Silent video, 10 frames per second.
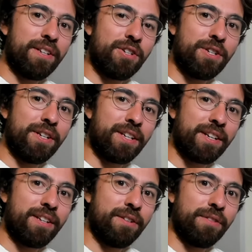is shin
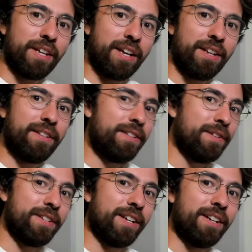kicking you in the head, you're
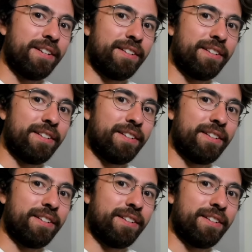done.